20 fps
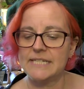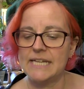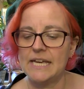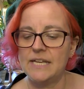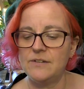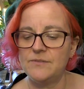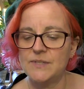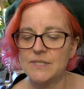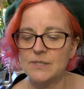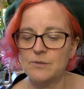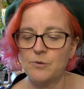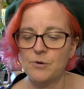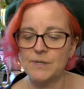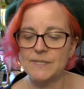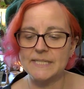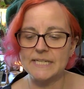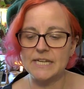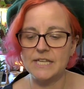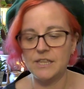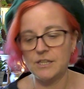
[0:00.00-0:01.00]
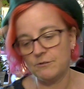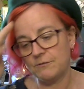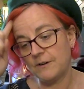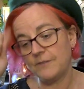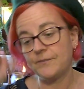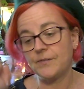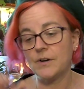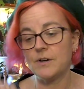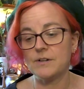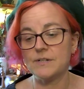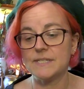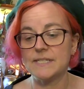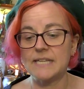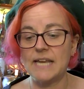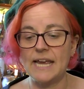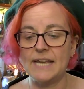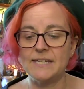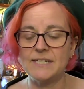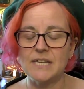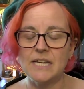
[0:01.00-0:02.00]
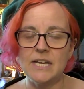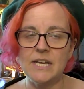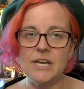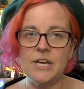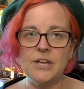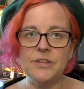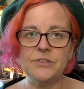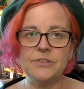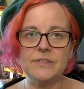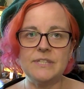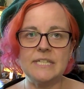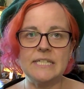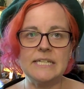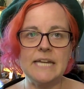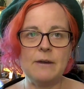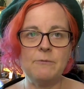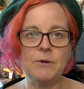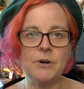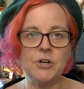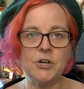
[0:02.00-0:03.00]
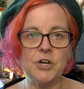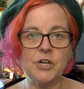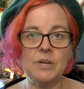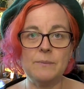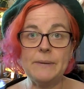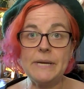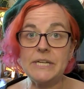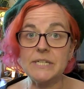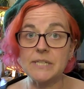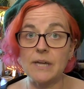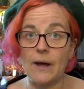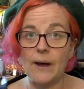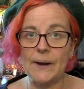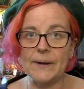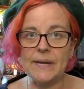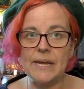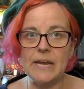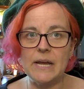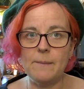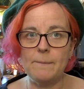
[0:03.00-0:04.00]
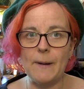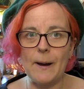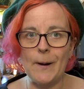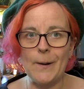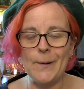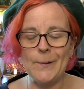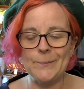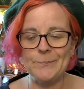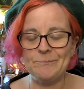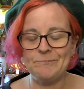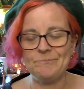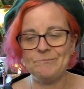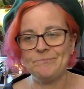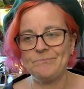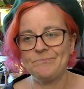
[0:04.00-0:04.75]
Ten of Swords in the reverse. And today we're going to be talking about